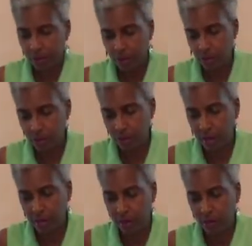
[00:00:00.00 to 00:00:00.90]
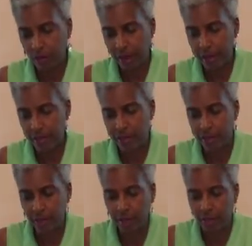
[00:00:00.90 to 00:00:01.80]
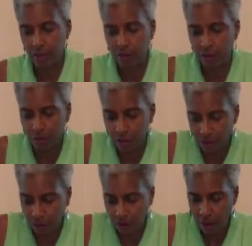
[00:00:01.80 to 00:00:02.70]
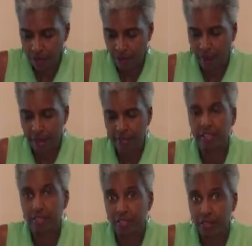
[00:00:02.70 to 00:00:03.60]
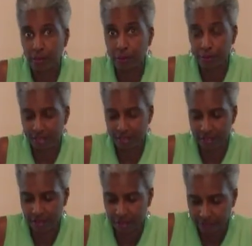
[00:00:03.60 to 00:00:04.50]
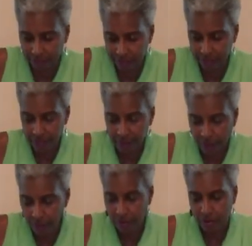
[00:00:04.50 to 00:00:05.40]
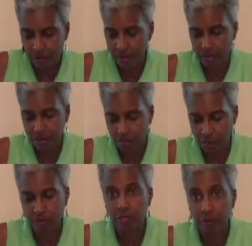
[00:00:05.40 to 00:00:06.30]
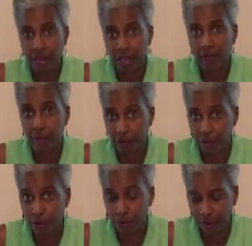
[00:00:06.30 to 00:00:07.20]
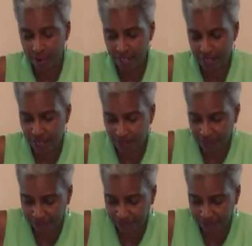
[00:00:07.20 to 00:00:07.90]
So you cut your wedge and then you crosswise into little pieces. That way you're getting chunks ready for the food processor.